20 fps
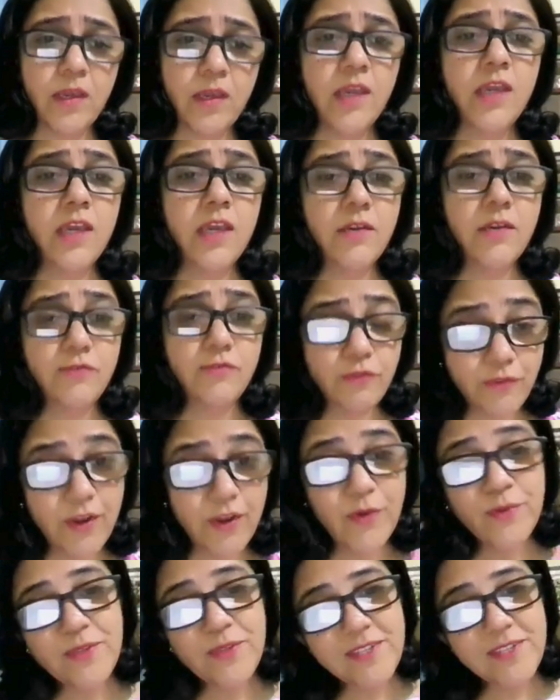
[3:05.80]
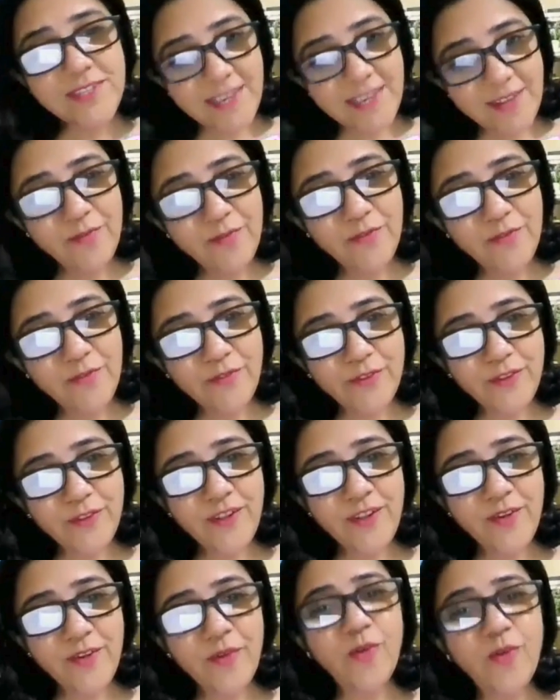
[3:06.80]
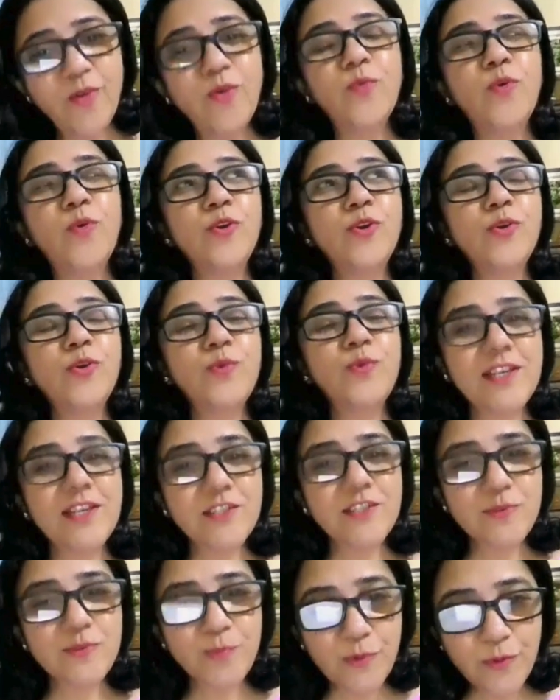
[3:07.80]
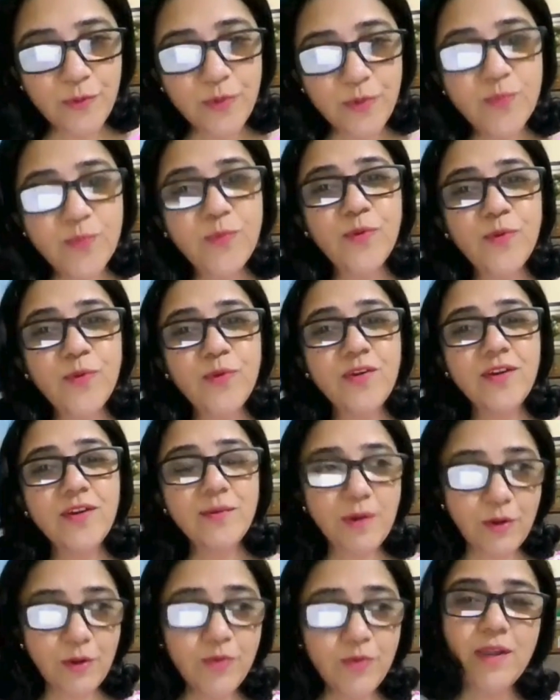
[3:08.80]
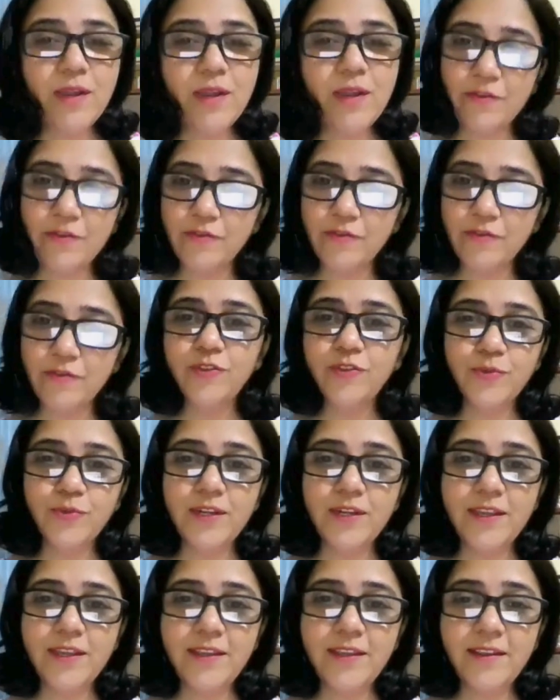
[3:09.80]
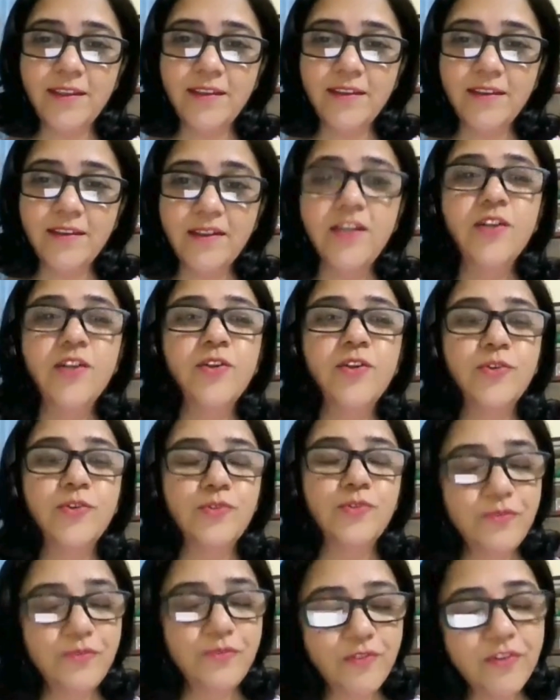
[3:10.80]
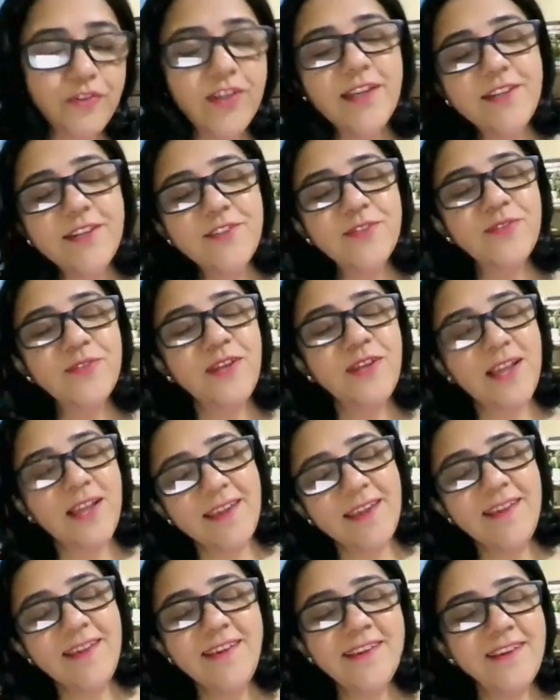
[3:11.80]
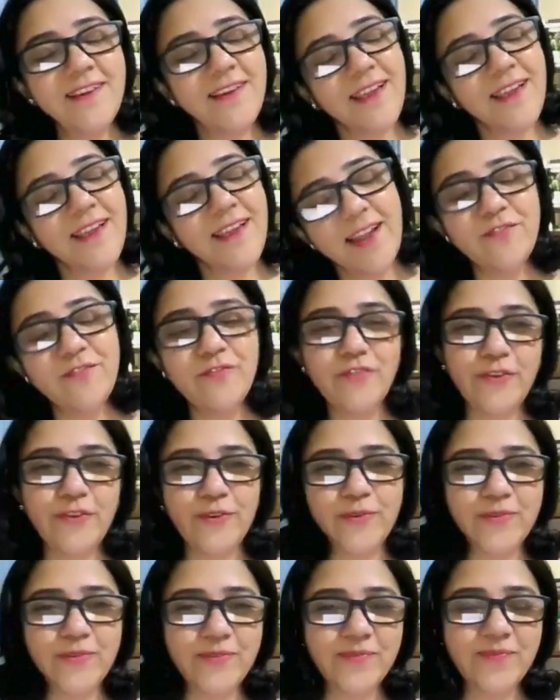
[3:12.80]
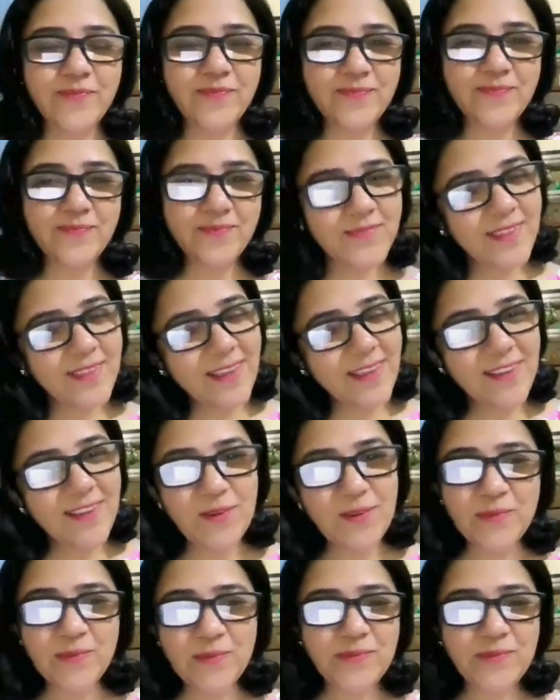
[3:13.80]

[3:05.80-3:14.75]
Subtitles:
If you found this helpful or want to explore more about mindful doodling, don't forget to like and follow. Thank you.